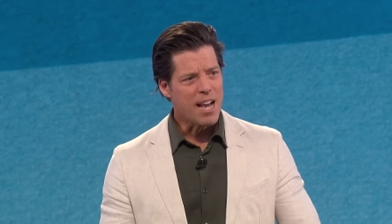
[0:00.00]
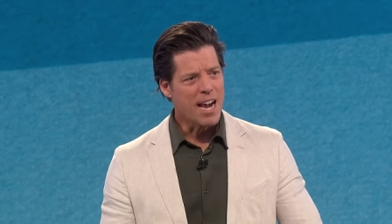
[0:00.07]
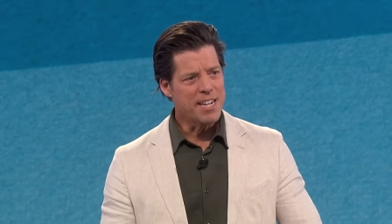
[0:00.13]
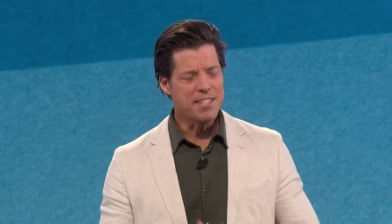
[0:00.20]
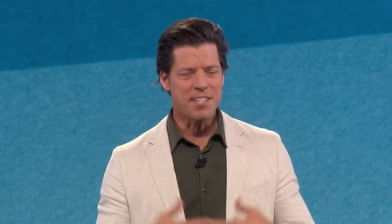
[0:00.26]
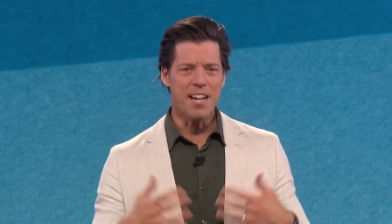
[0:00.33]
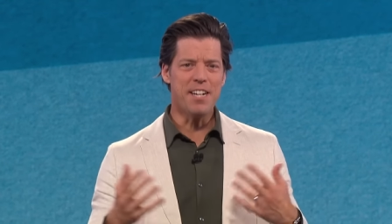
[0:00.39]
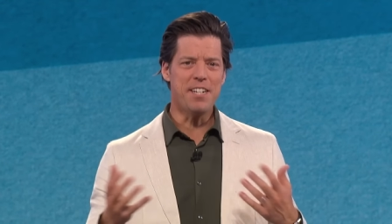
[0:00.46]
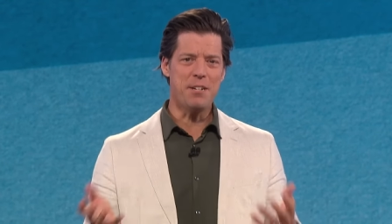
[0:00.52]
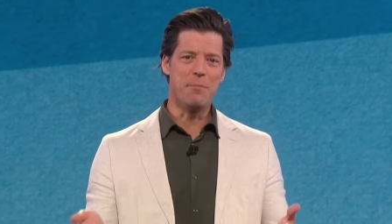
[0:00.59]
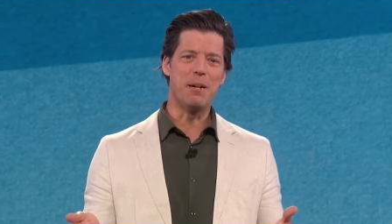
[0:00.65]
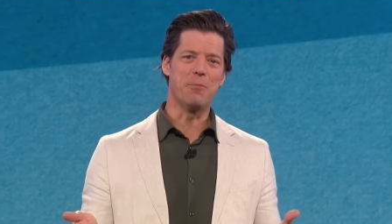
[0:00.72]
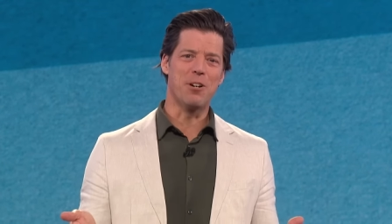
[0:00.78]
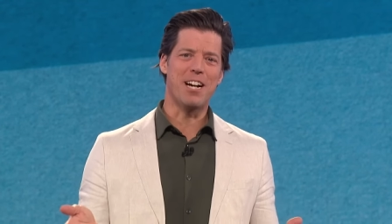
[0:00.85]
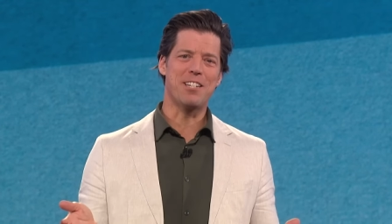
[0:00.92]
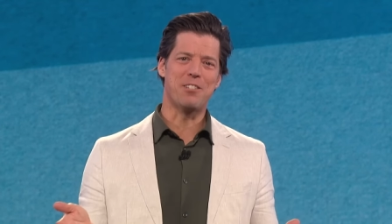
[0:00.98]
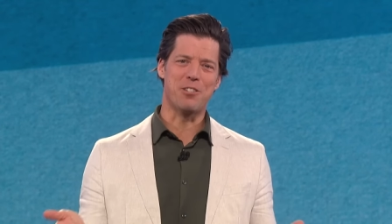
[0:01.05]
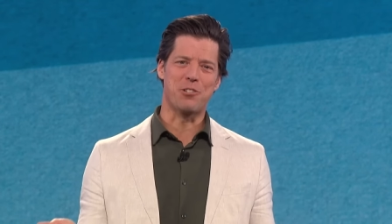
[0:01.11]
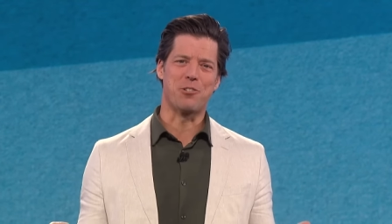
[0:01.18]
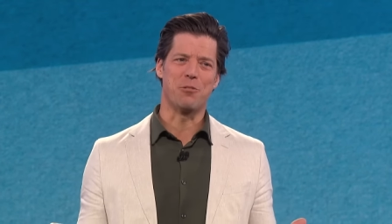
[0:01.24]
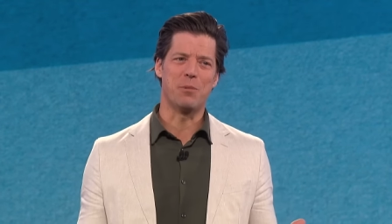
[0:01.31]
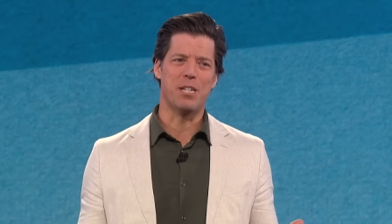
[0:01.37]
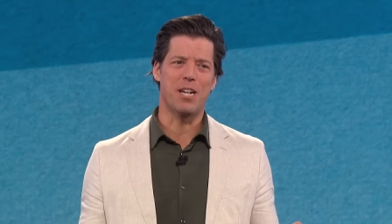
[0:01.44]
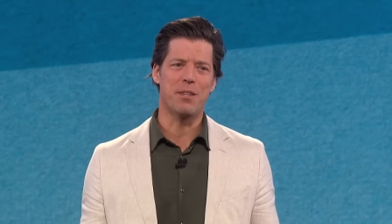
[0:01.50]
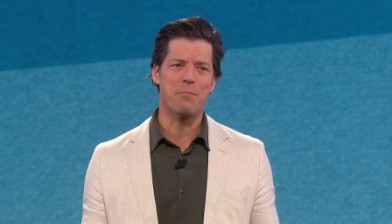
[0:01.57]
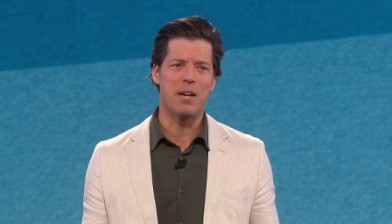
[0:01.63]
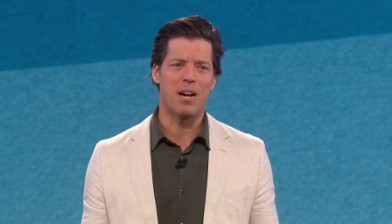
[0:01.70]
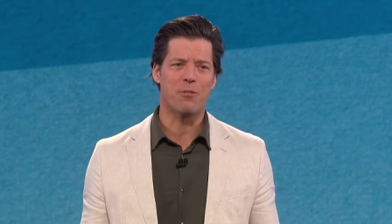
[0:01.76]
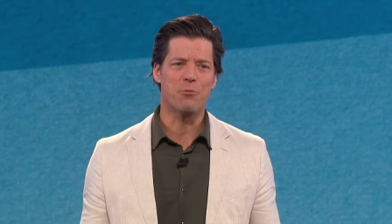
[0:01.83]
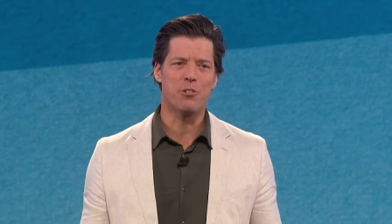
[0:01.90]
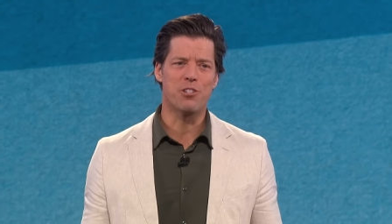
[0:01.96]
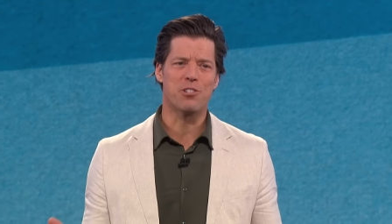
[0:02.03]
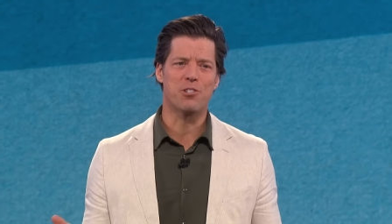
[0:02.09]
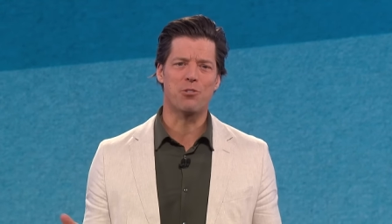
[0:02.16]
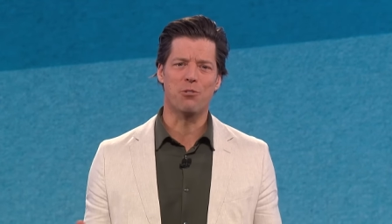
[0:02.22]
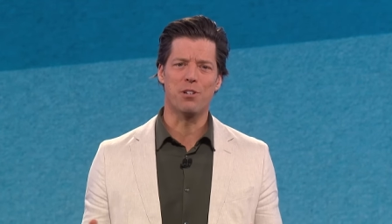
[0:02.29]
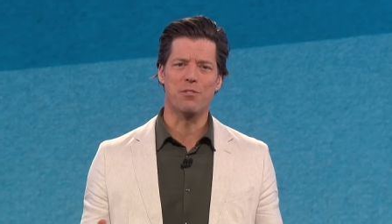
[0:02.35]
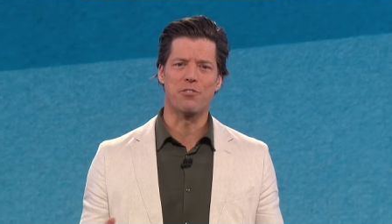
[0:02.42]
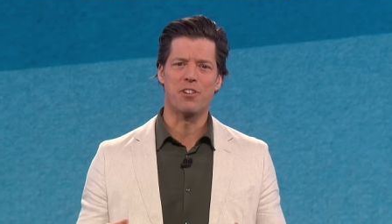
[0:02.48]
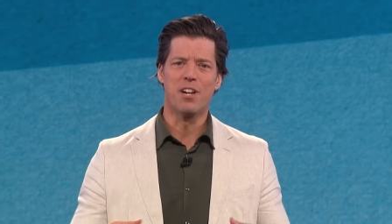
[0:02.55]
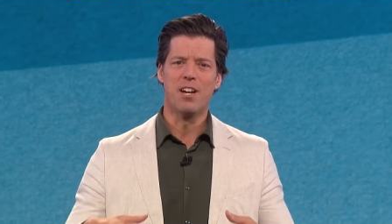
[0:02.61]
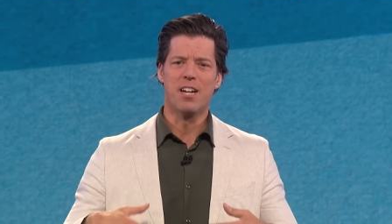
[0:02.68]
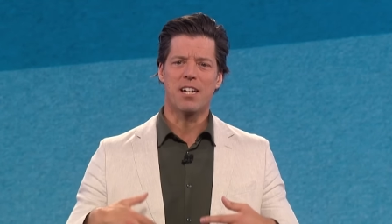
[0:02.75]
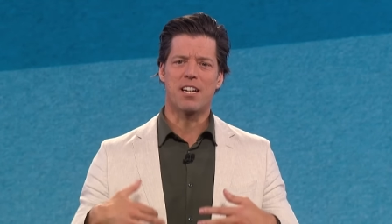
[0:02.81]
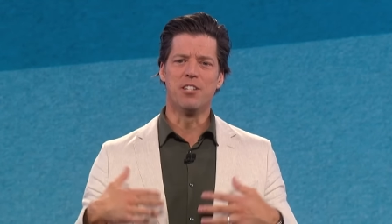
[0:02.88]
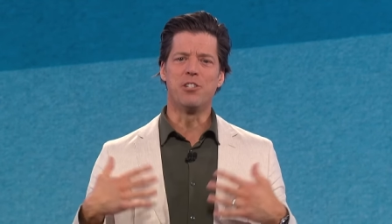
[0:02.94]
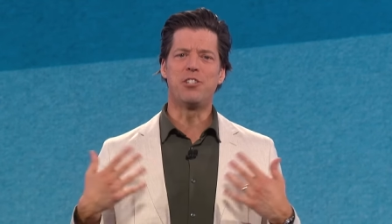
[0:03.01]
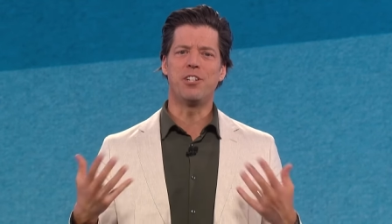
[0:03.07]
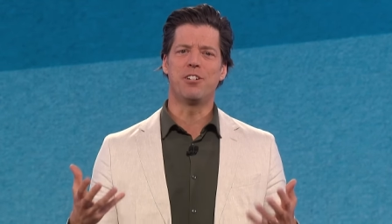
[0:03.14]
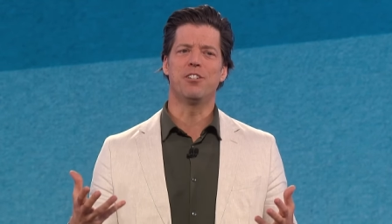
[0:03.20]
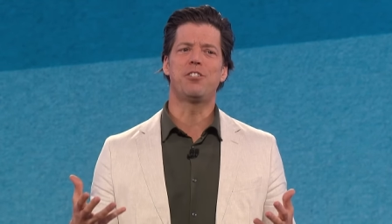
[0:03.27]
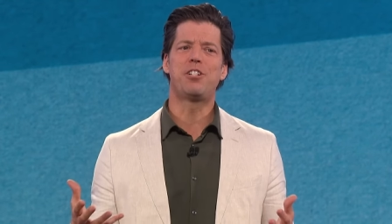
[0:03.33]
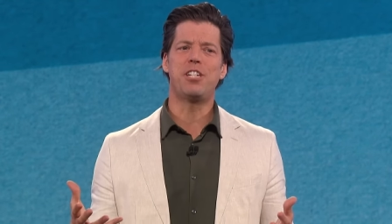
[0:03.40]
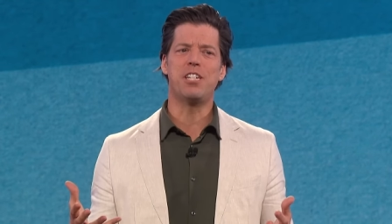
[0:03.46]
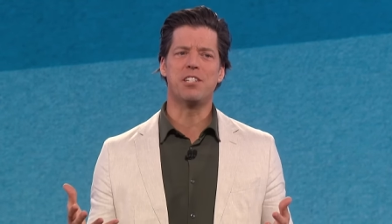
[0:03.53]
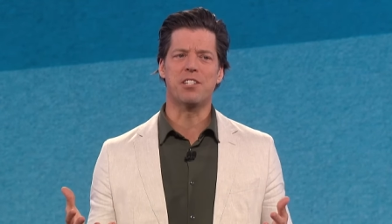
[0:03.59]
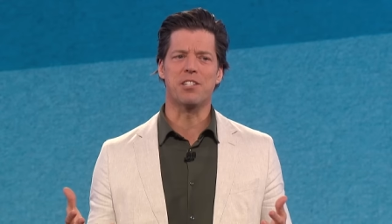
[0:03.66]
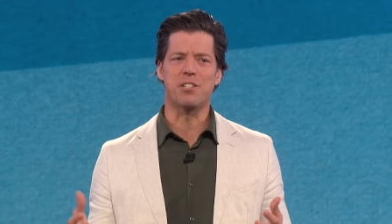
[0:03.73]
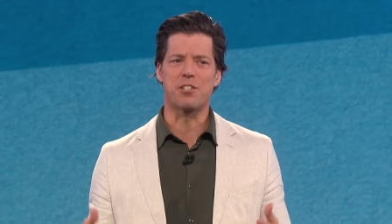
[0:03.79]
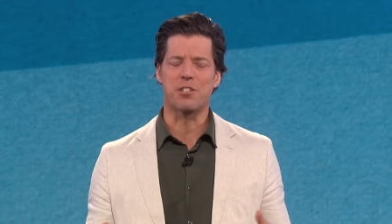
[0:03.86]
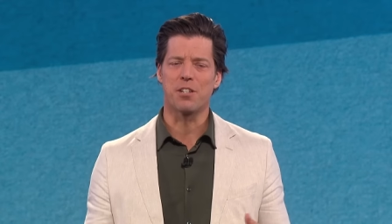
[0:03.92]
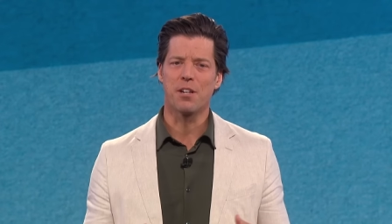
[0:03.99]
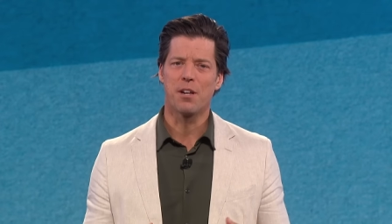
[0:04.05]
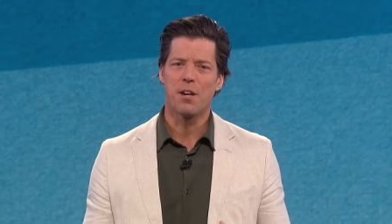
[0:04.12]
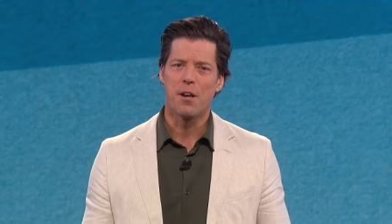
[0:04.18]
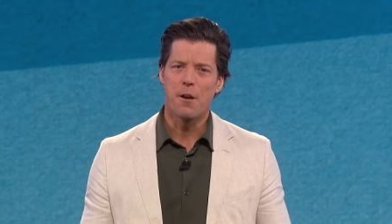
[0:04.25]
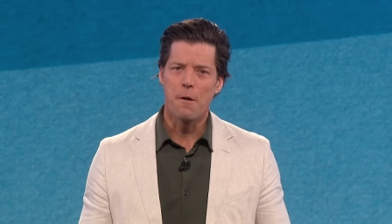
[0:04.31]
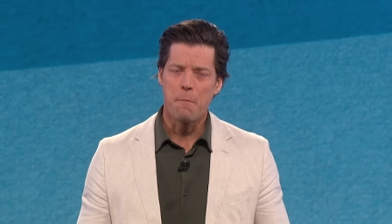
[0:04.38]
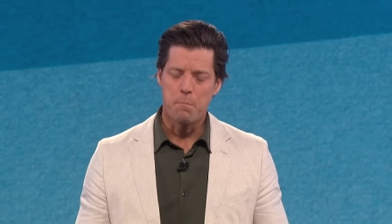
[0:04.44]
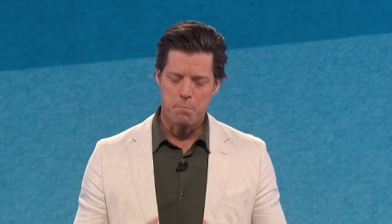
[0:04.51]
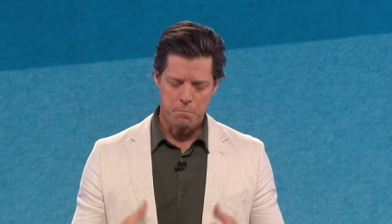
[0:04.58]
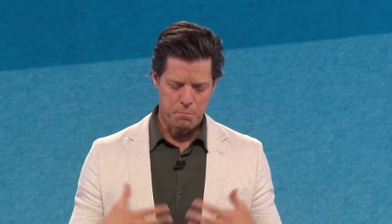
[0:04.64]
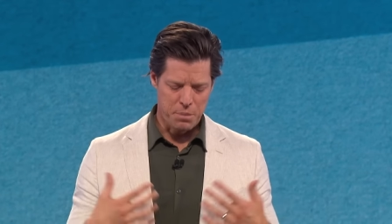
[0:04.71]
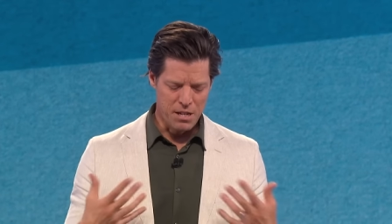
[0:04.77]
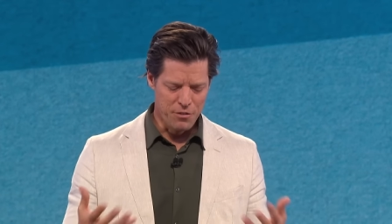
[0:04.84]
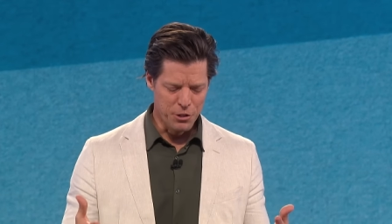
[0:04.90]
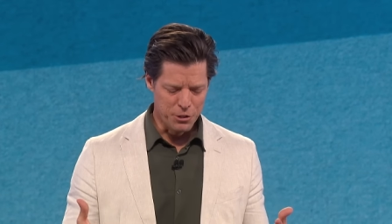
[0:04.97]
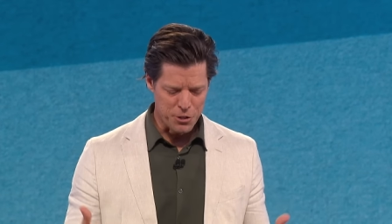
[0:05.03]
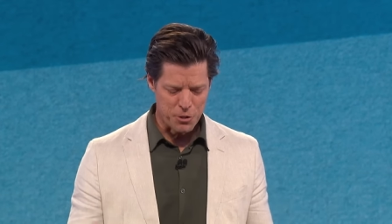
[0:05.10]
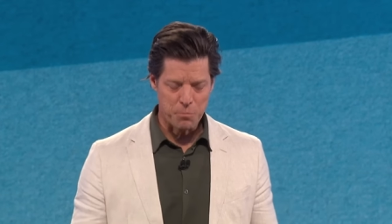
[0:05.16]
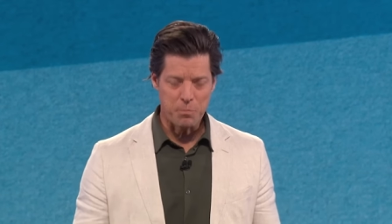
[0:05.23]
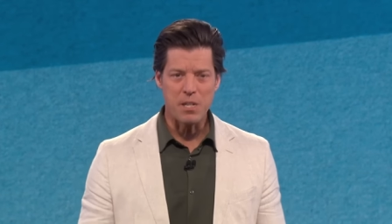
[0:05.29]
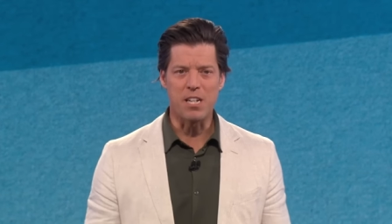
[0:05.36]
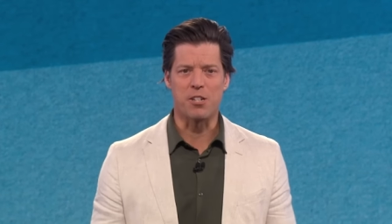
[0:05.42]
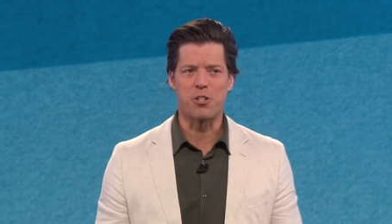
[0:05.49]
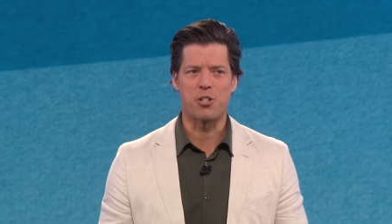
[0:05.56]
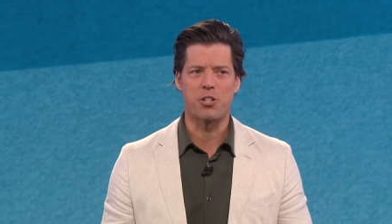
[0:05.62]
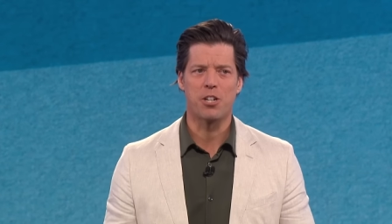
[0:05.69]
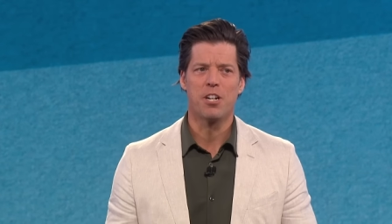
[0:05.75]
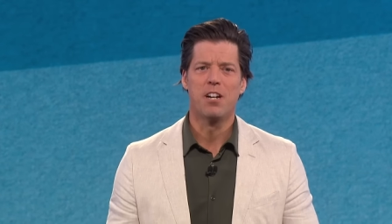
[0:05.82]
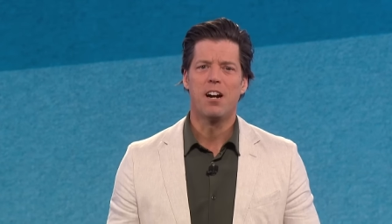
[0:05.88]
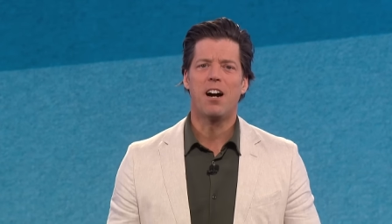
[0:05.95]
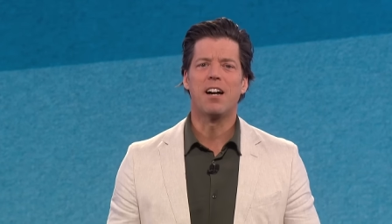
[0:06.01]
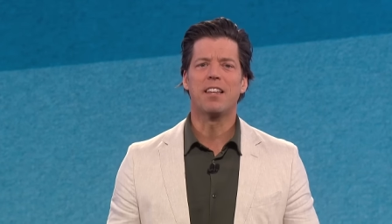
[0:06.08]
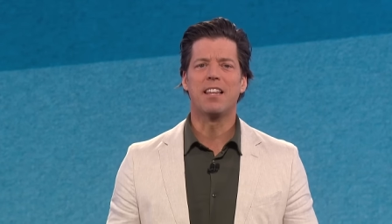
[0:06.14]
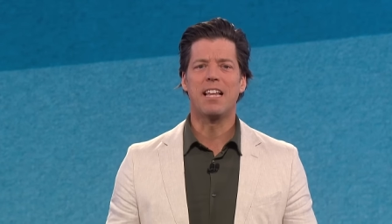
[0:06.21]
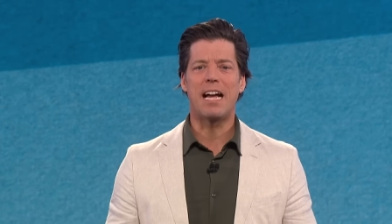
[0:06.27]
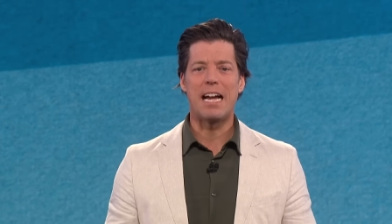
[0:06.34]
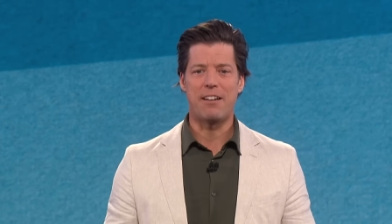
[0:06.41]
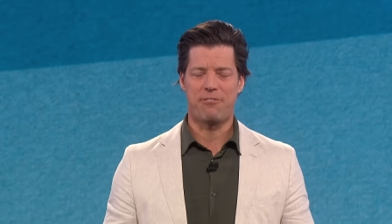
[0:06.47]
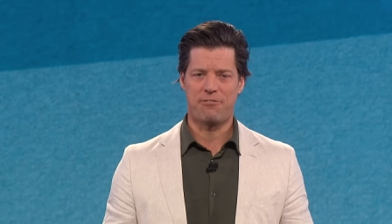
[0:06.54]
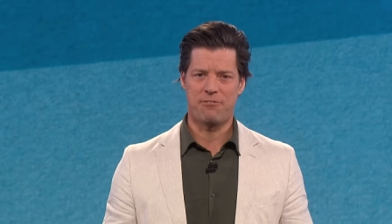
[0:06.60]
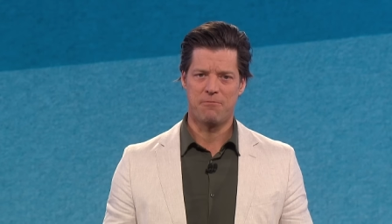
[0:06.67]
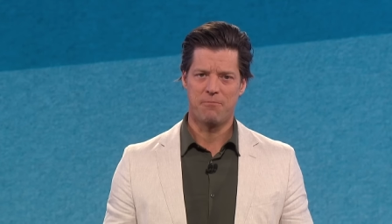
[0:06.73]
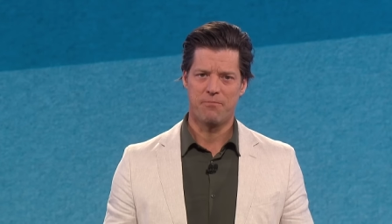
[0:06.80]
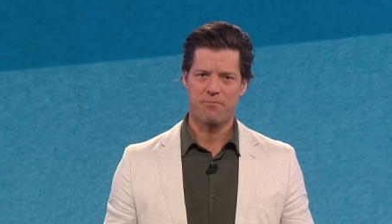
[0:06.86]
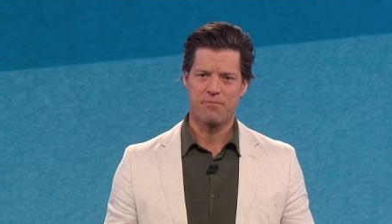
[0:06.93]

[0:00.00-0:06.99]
I decided to memorize the Sermon on the Mount, which is sort of considered Jesus' pivotal speech on life.